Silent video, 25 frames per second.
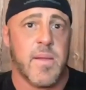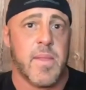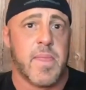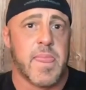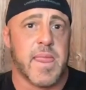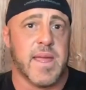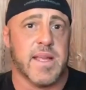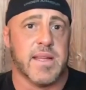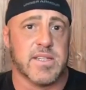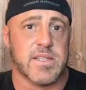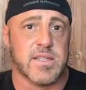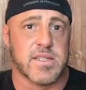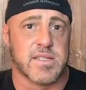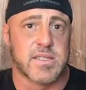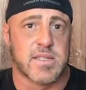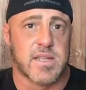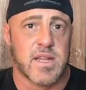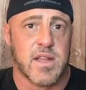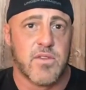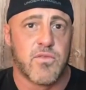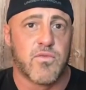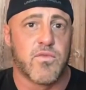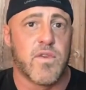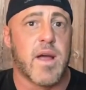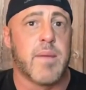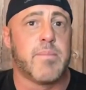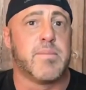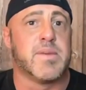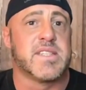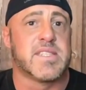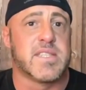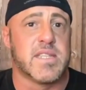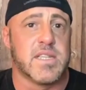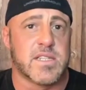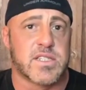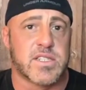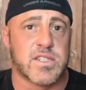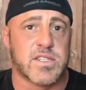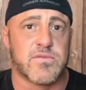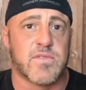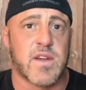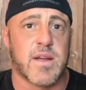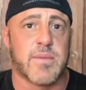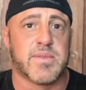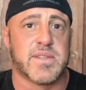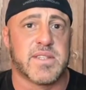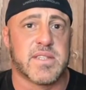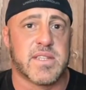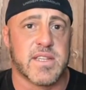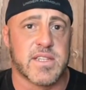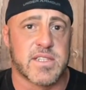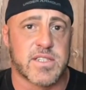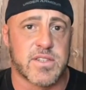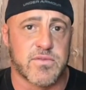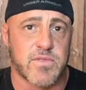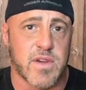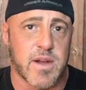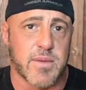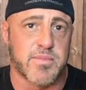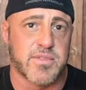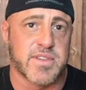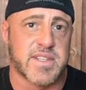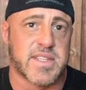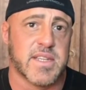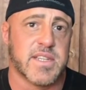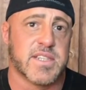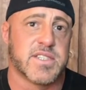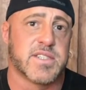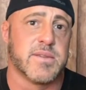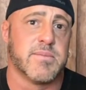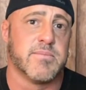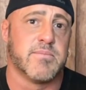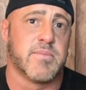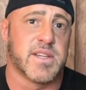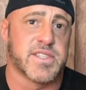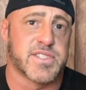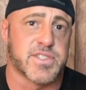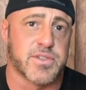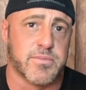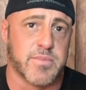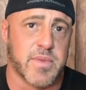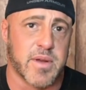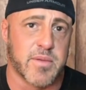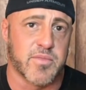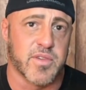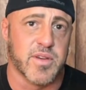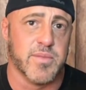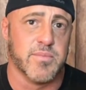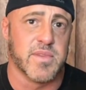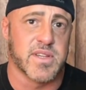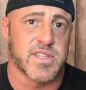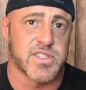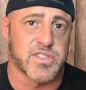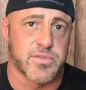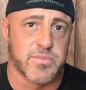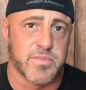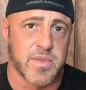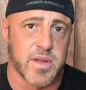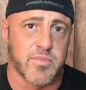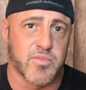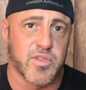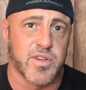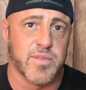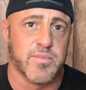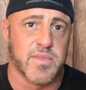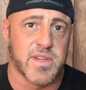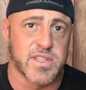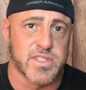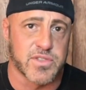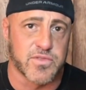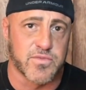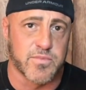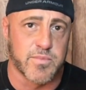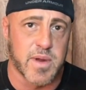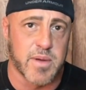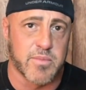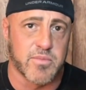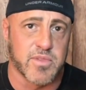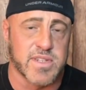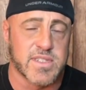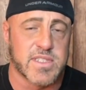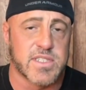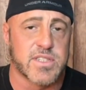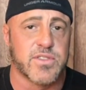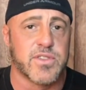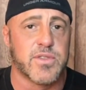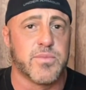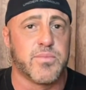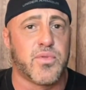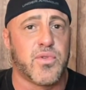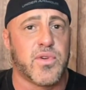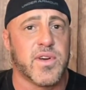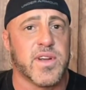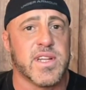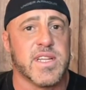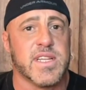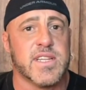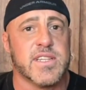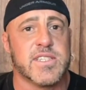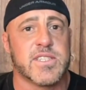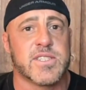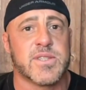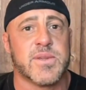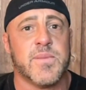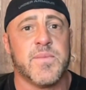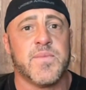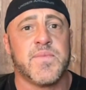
And just repetition, repetition, repetition, muscle memory, muscle memory, muscle memory. So the point is,